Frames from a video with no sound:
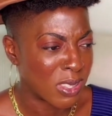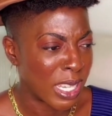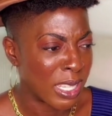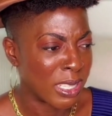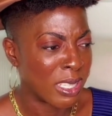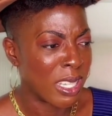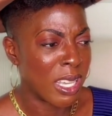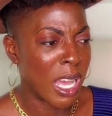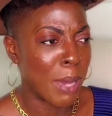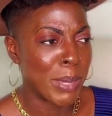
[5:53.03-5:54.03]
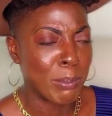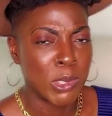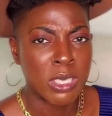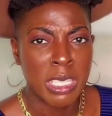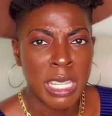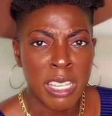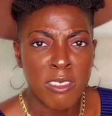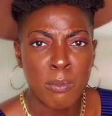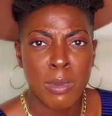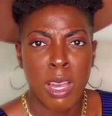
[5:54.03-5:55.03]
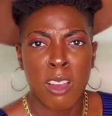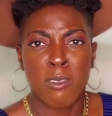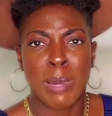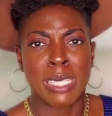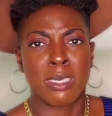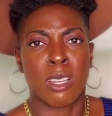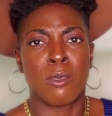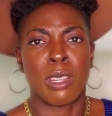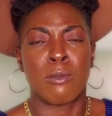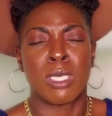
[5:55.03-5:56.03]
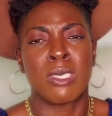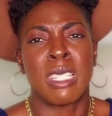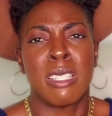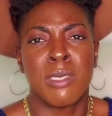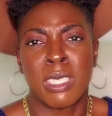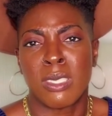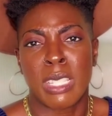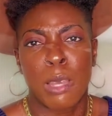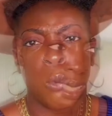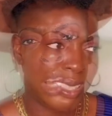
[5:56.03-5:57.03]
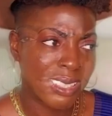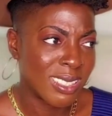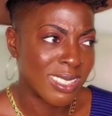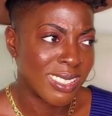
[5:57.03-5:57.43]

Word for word: and I'm able to give of myself and receive in the same way.